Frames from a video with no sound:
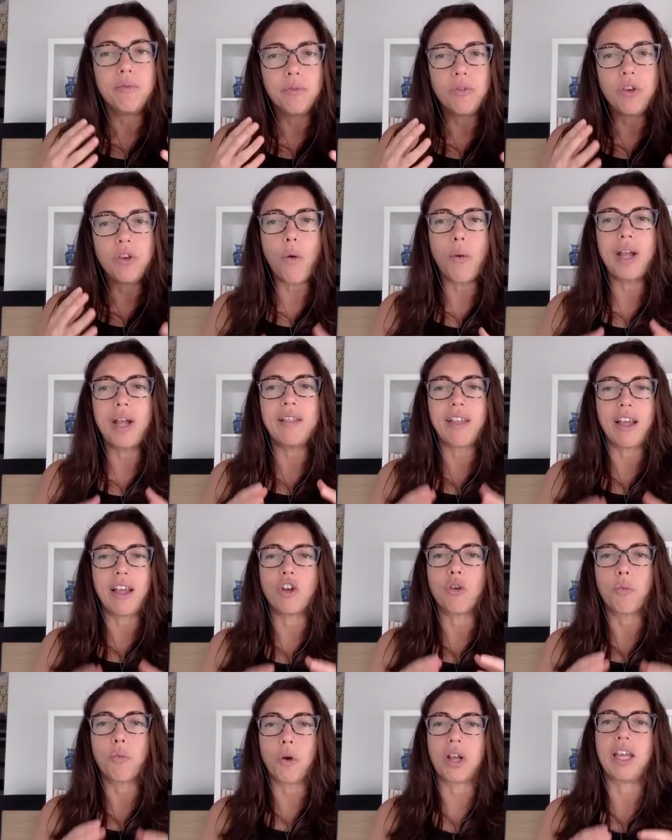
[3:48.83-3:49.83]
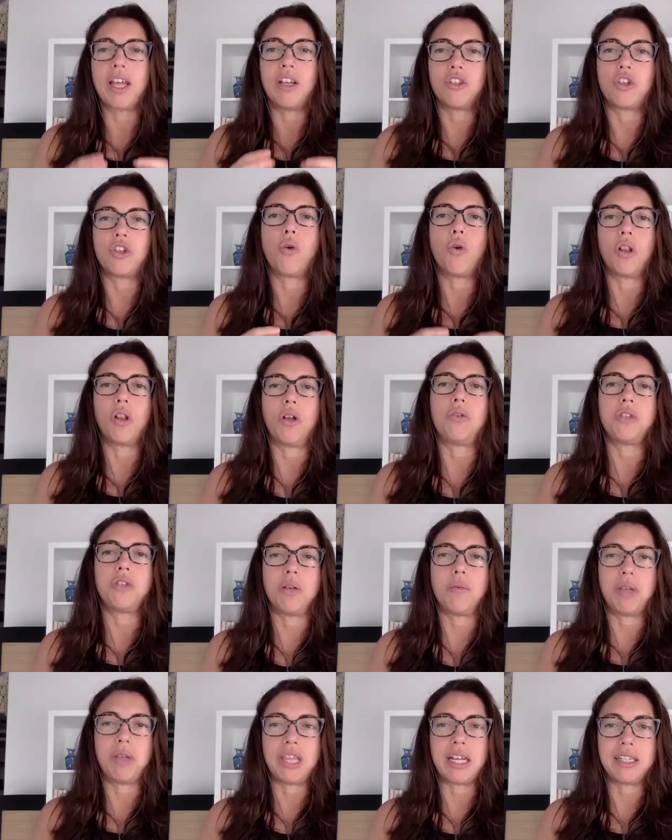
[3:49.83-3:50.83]
knowing that you're working so
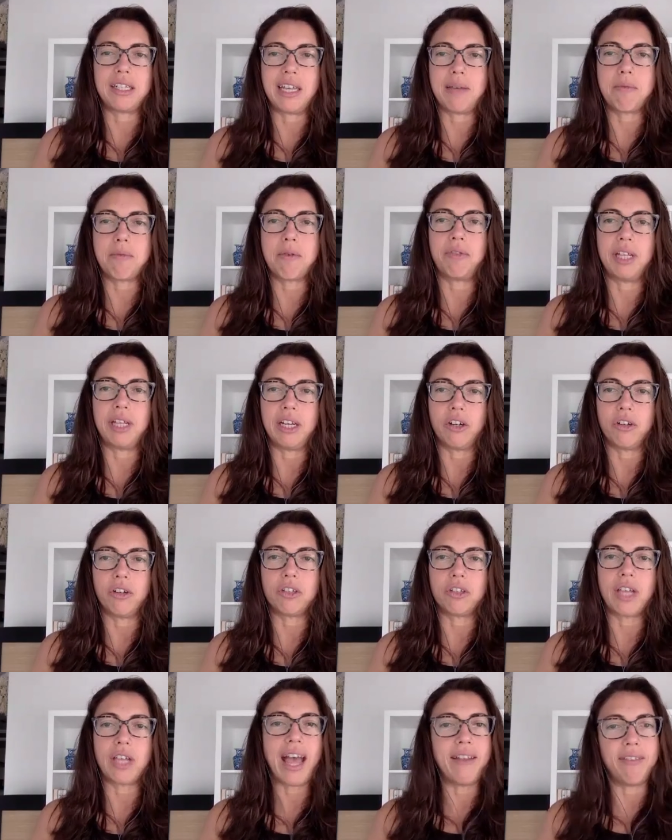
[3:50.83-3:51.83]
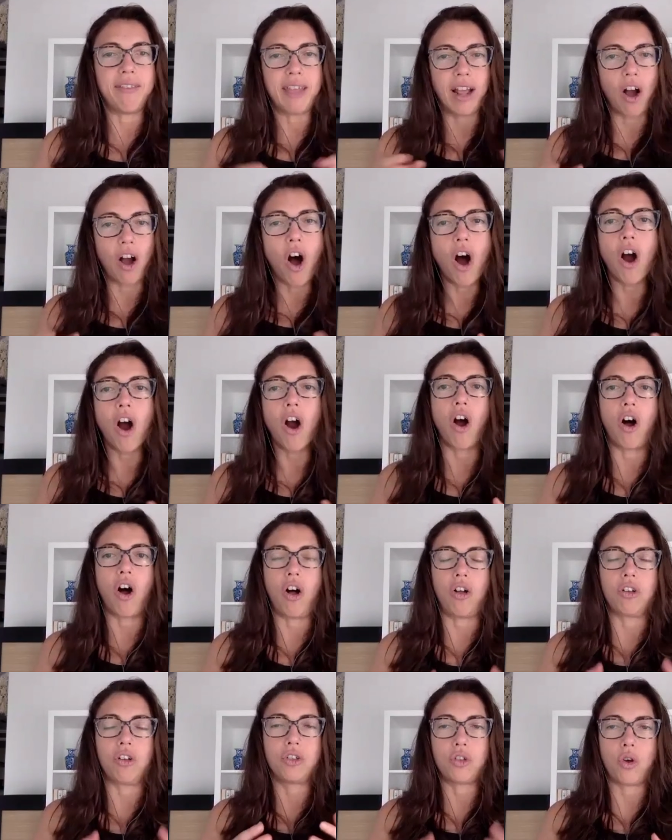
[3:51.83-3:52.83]
closely with that team of leaders and they are
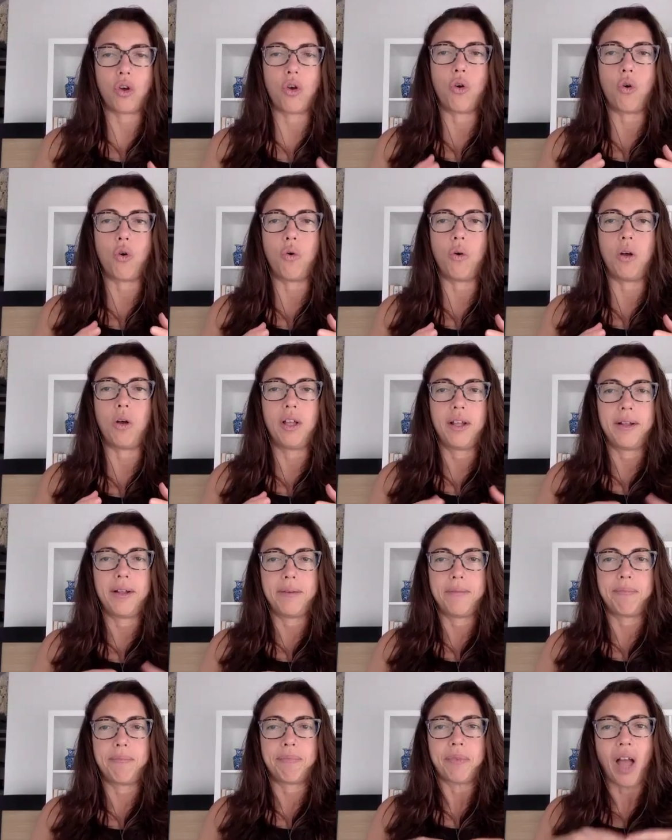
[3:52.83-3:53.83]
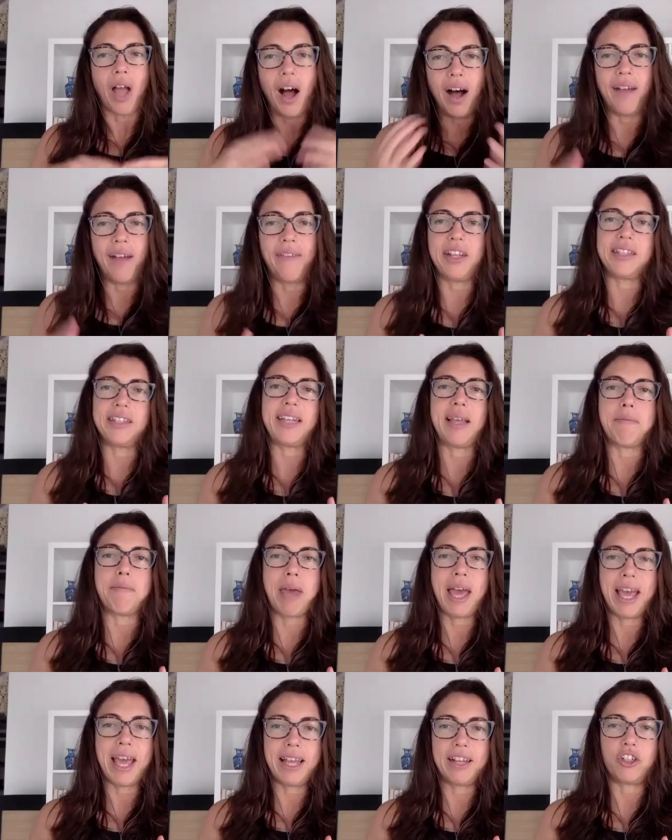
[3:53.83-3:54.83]
all so on the same
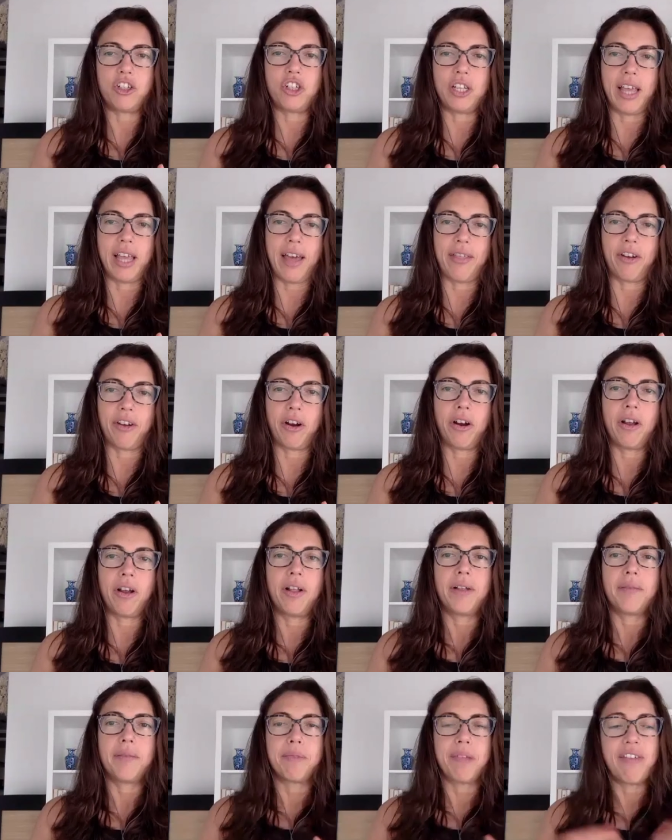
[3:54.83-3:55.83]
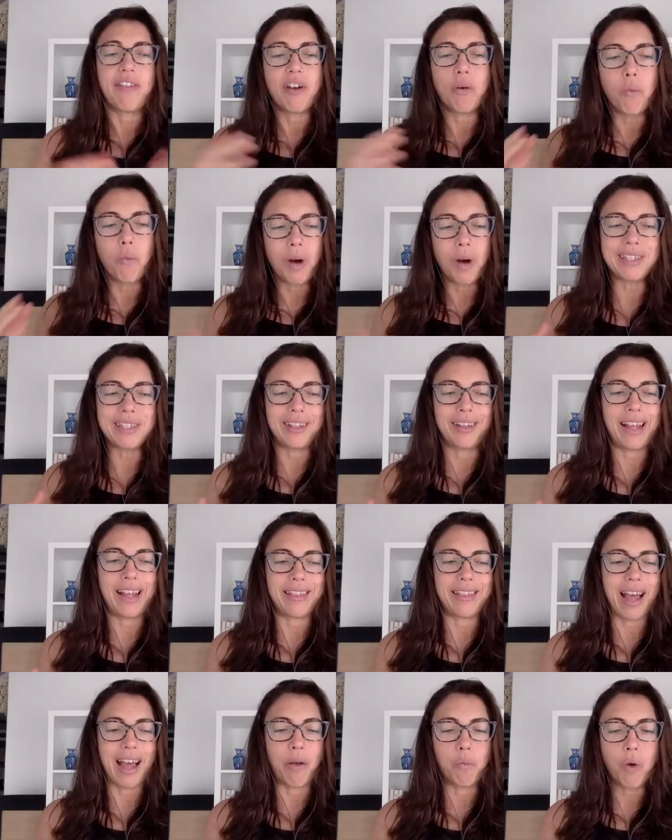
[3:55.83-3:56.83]
page together if it wasn't
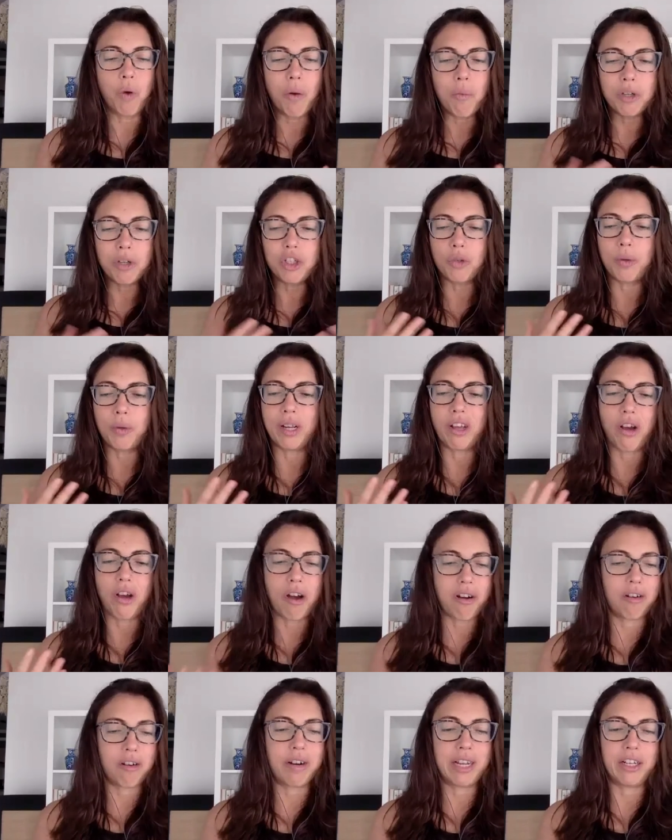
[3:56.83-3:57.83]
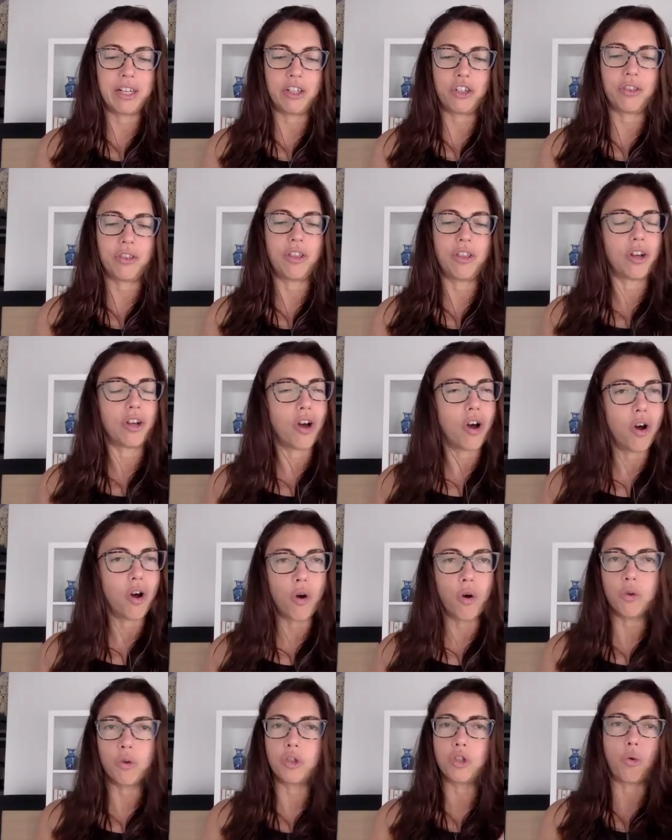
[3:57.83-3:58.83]
like that, what would you encourage the
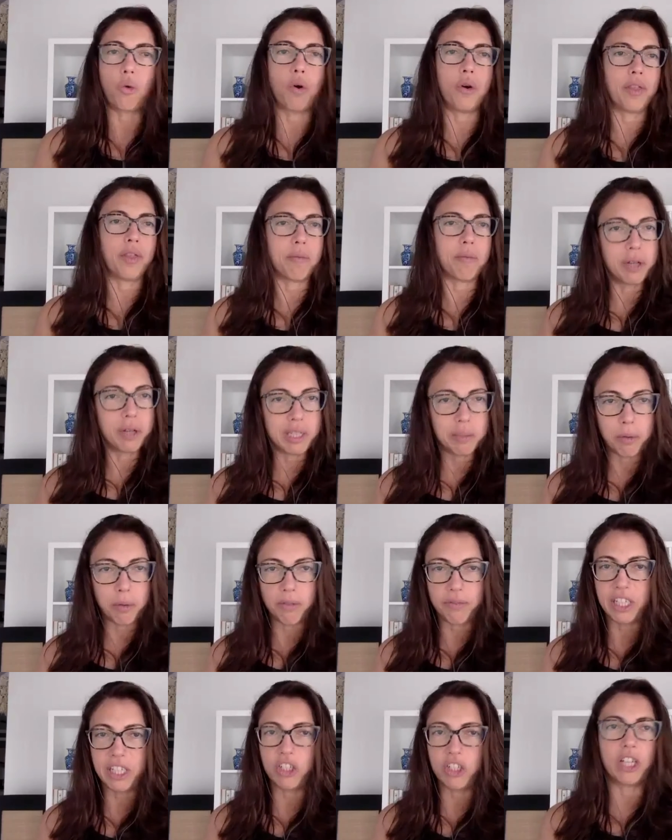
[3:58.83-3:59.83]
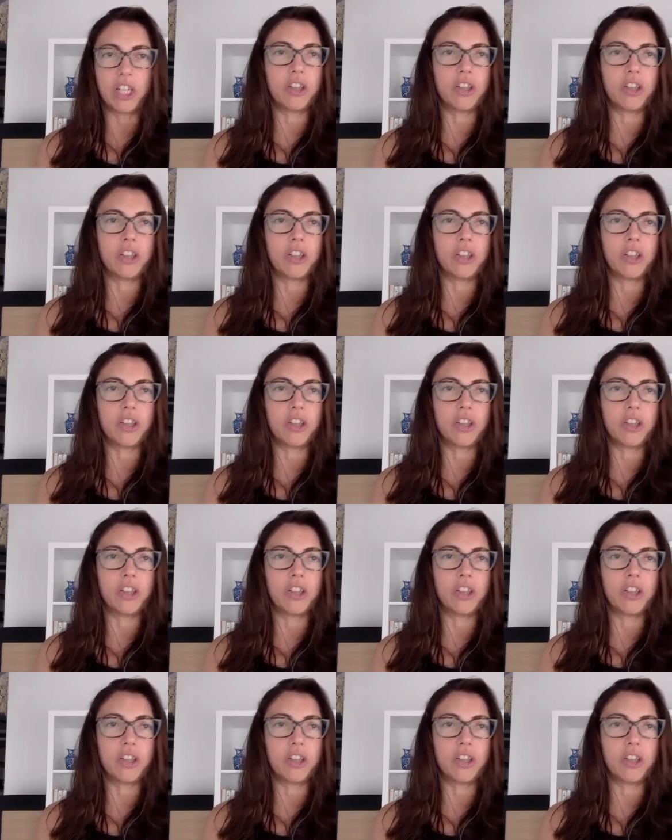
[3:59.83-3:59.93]
coach or the principal of teaching